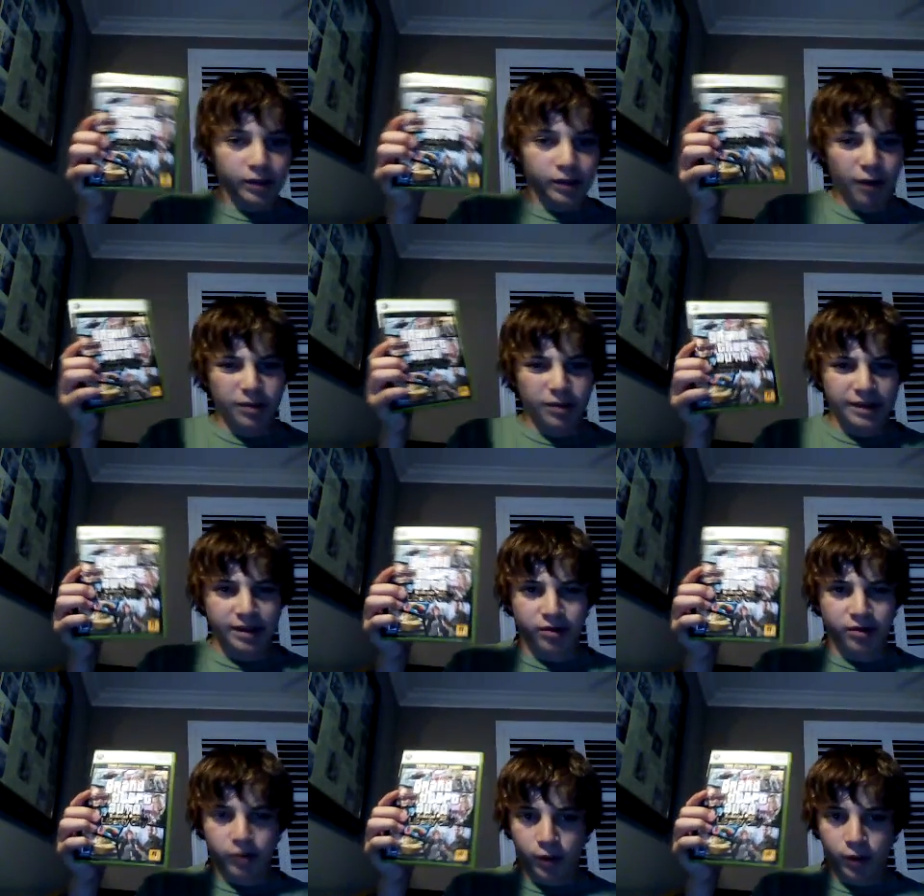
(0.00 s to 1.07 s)
Probably takes
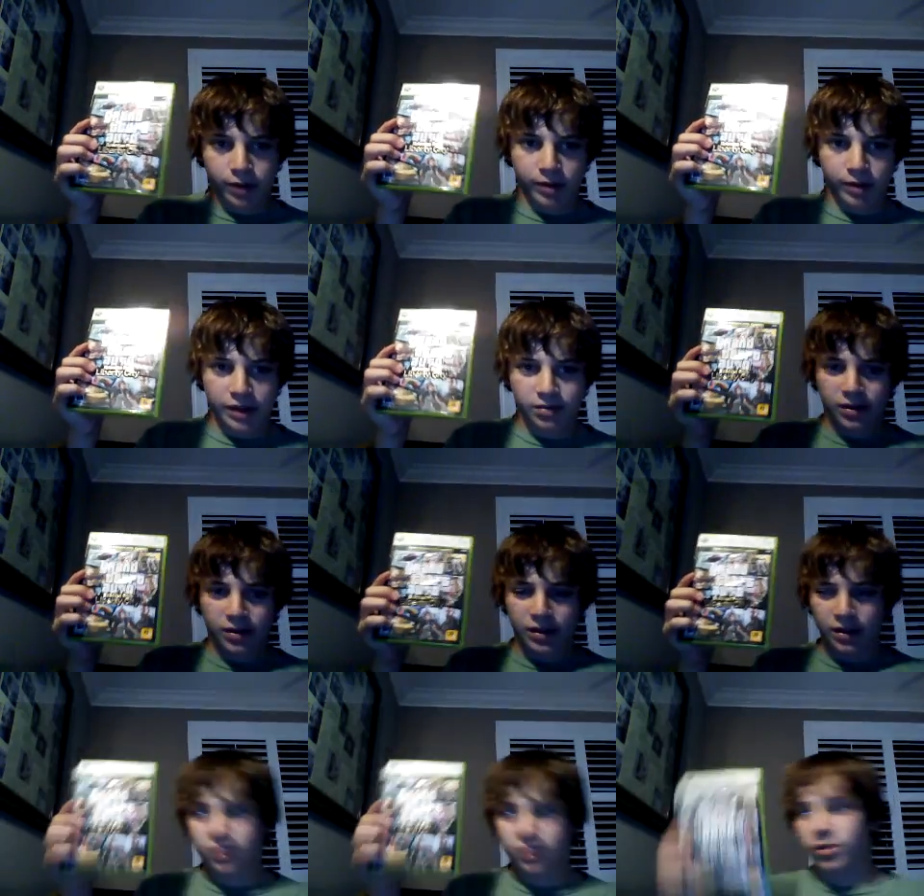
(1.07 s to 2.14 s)
around 20 minutes, but
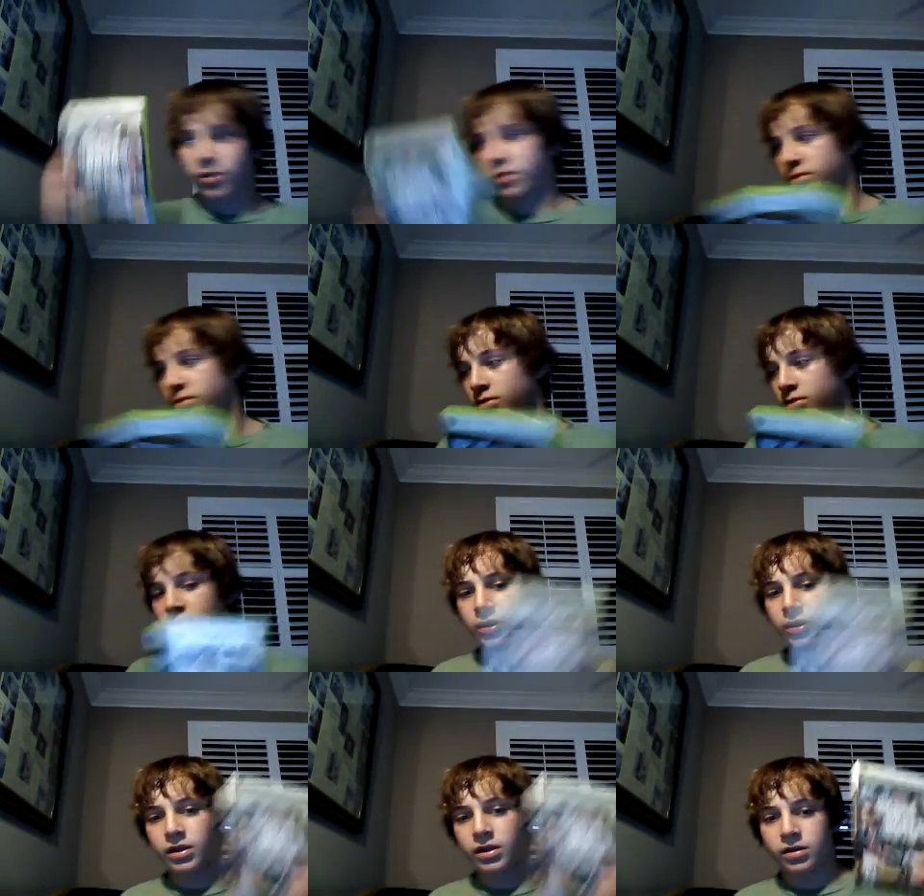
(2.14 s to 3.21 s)
it's worth it
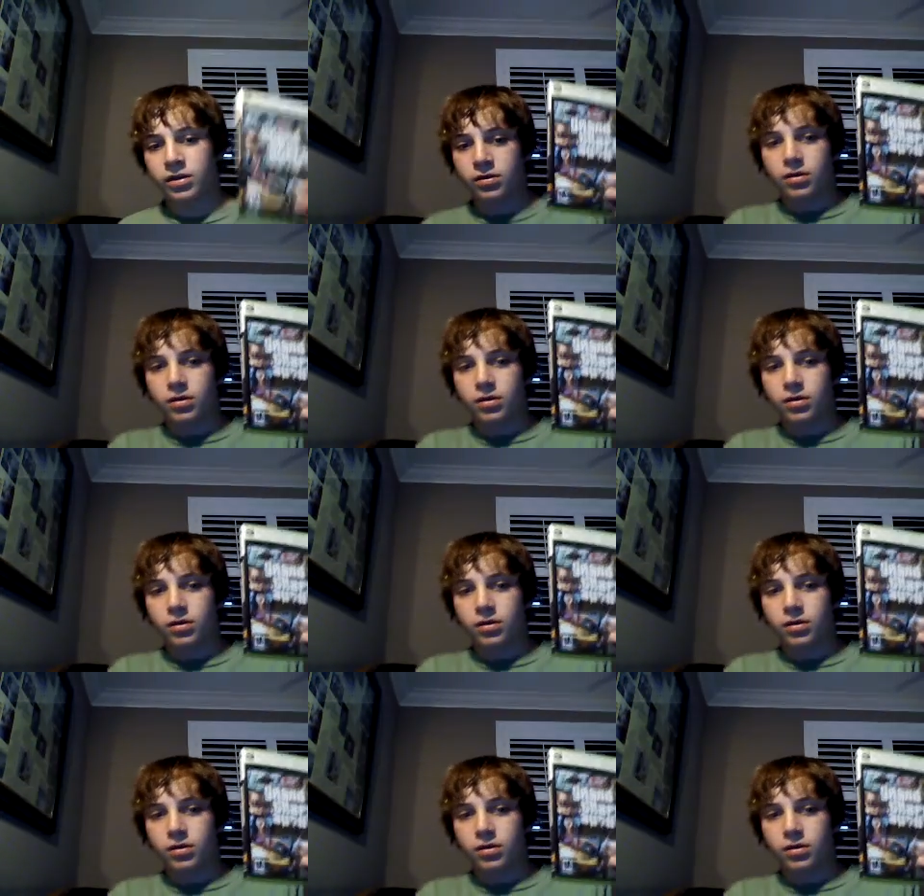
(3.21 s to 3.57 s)
in the end.